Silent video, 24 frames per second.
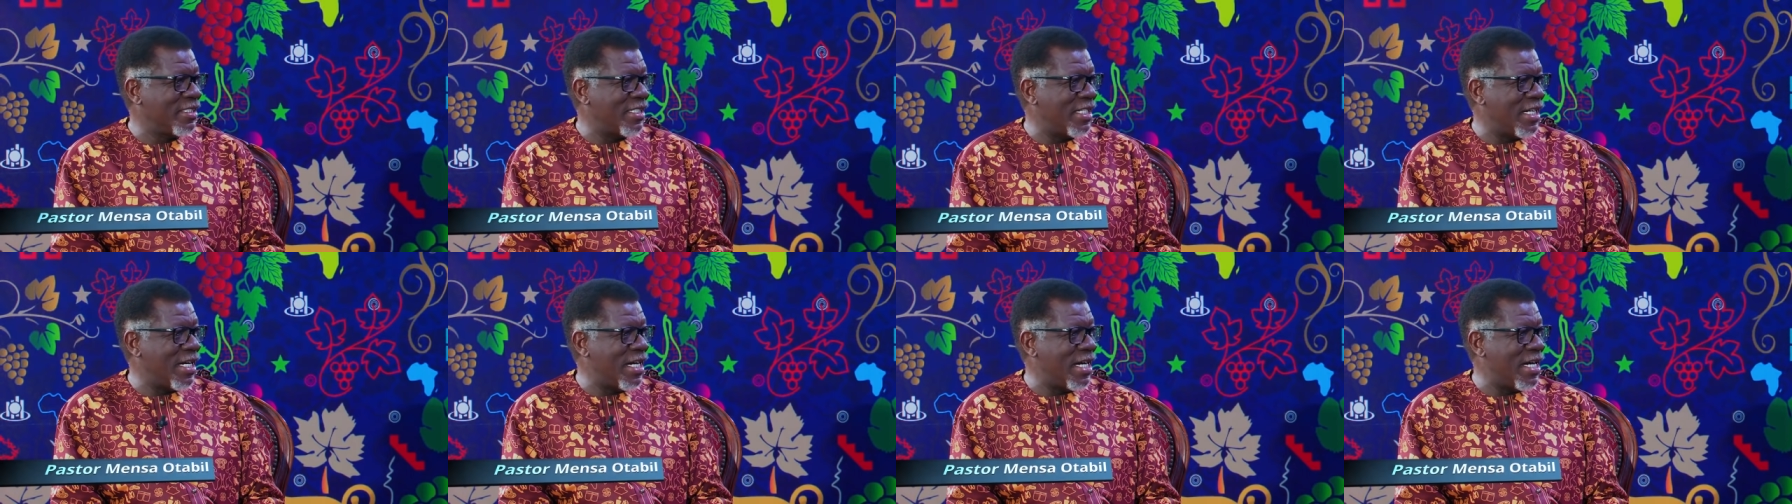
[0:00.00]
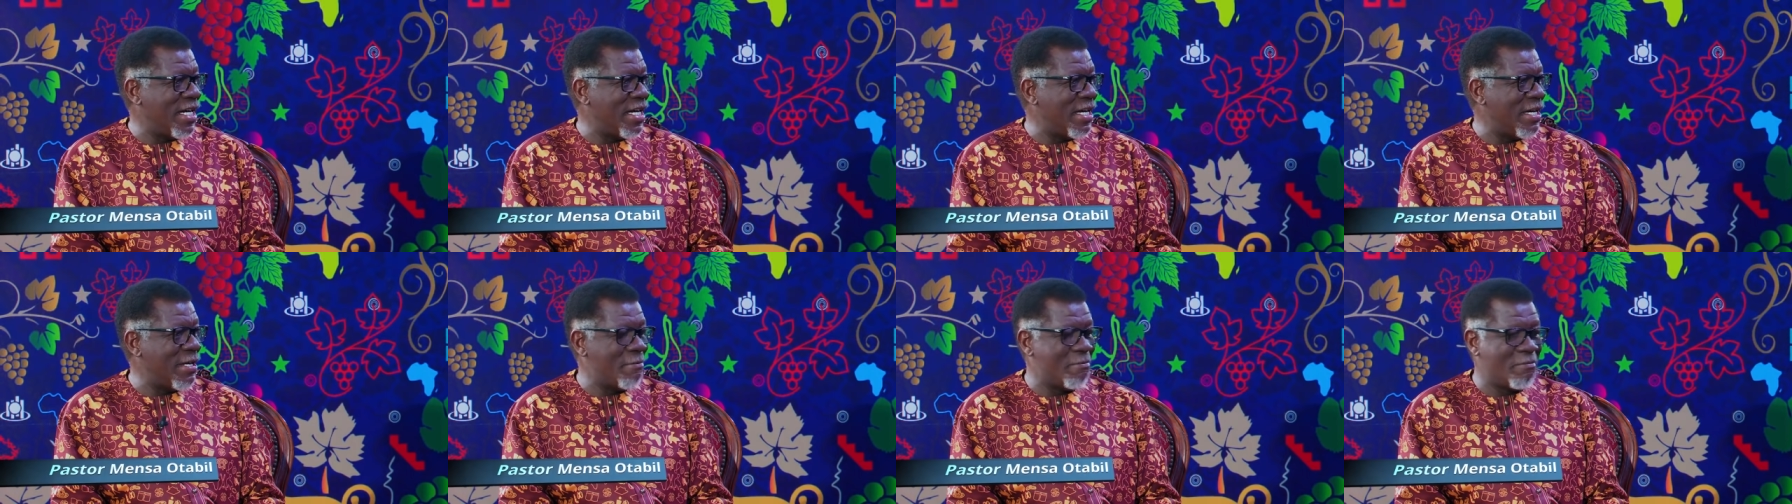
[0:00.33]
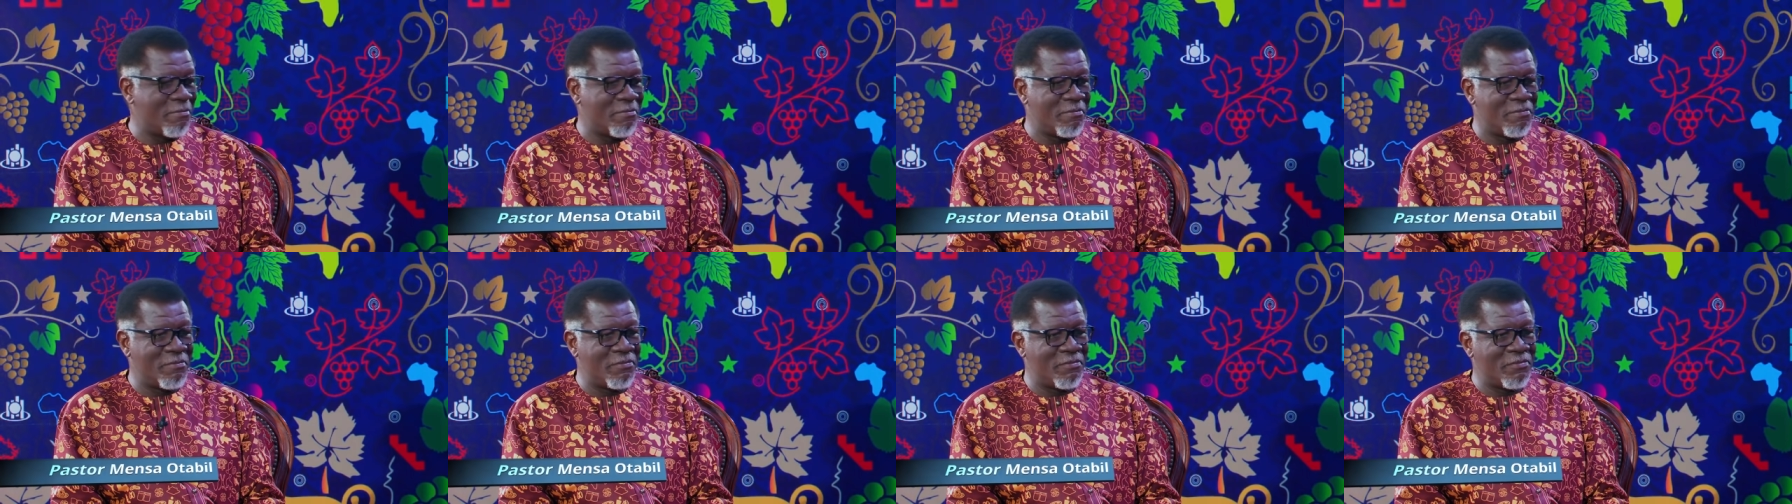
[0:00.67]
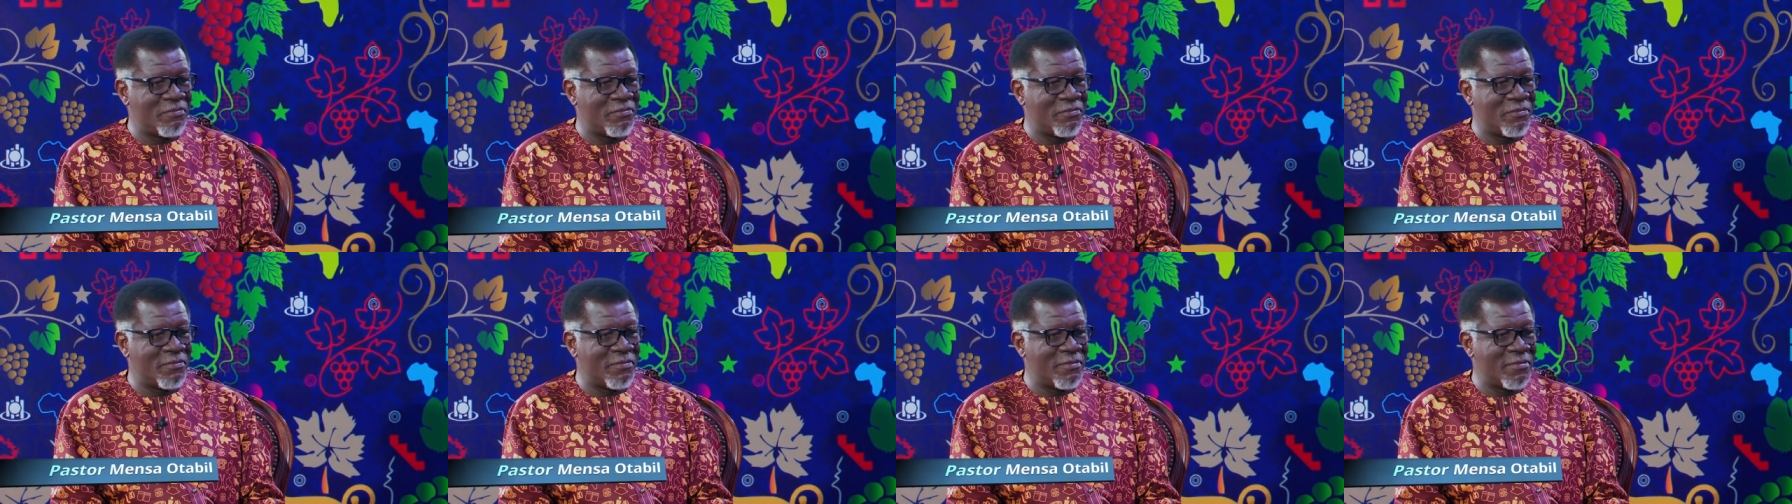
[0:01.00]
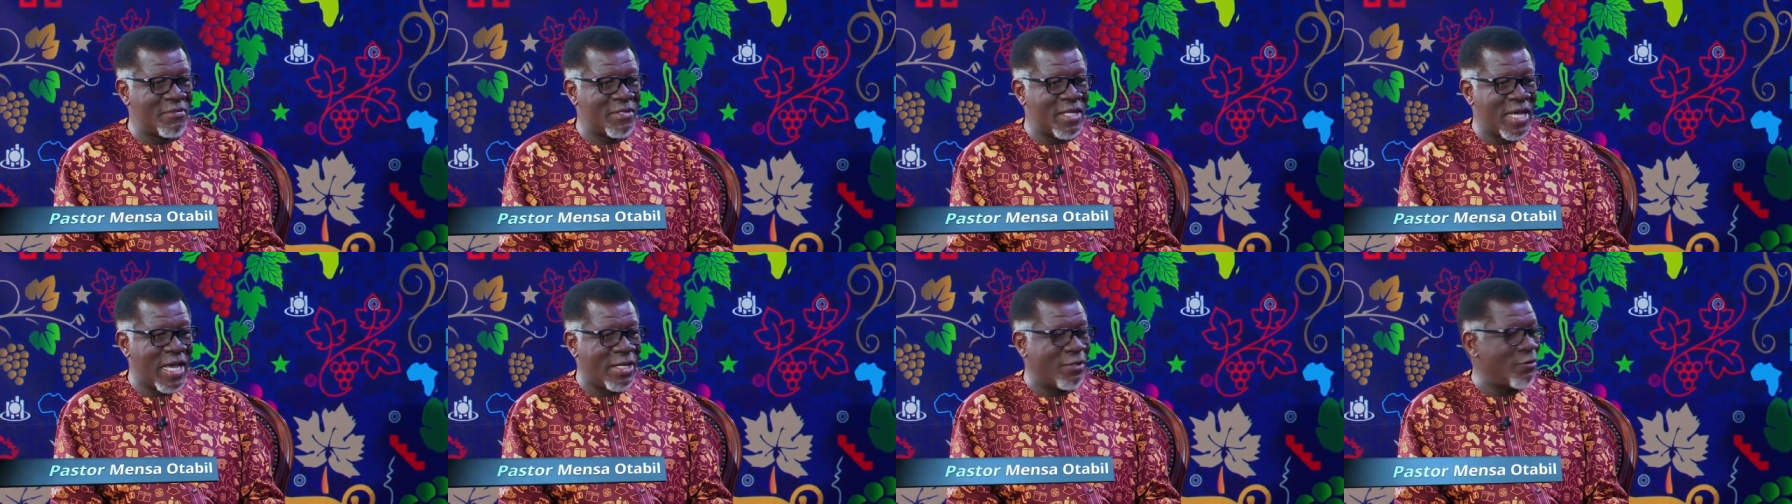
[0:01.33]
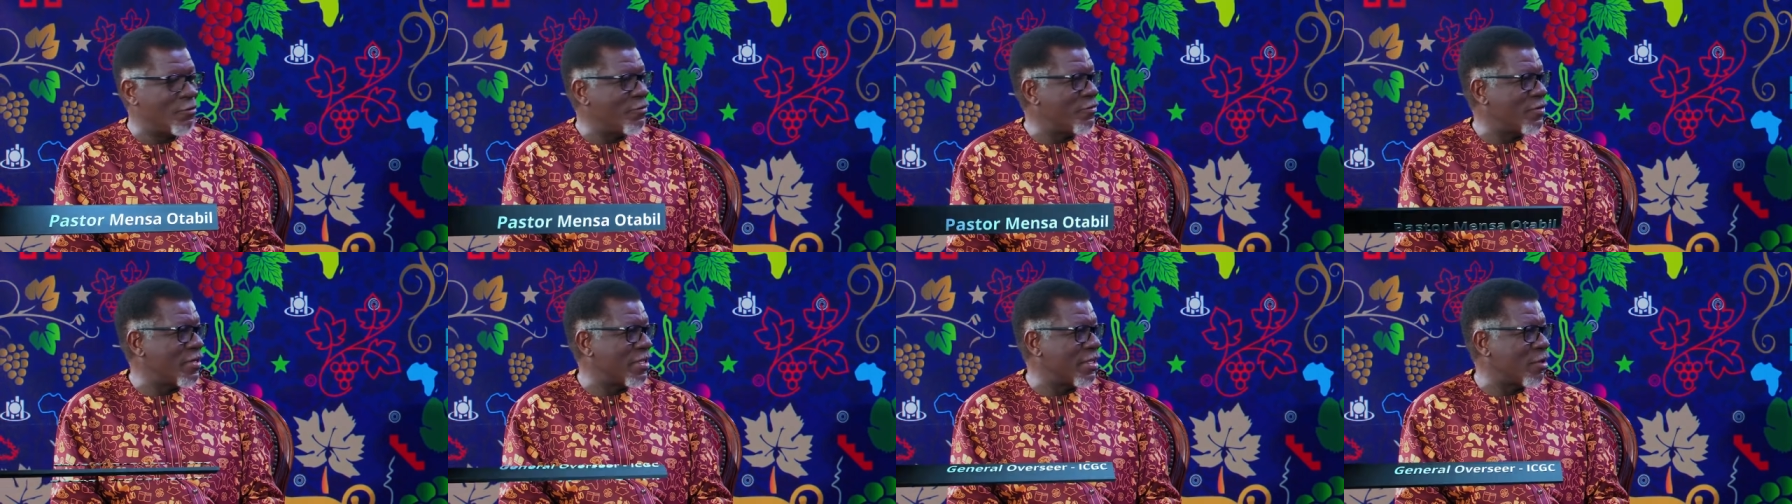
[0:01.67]
I
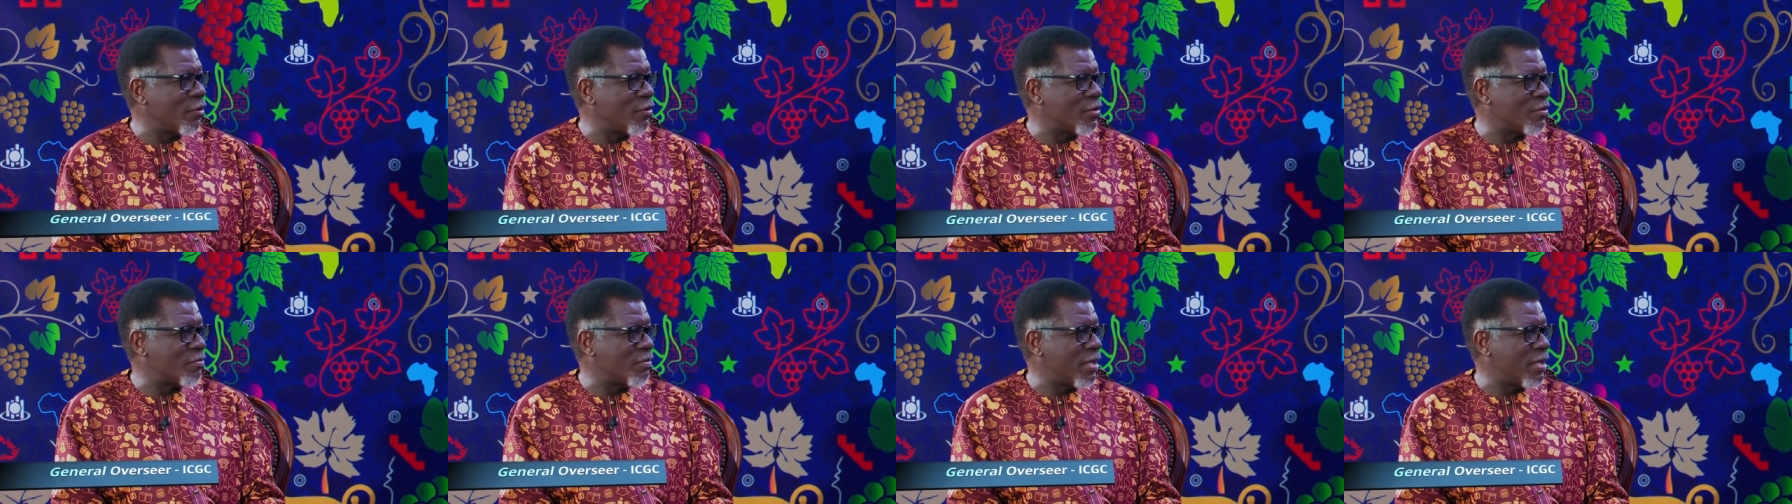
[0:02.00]
don't think there was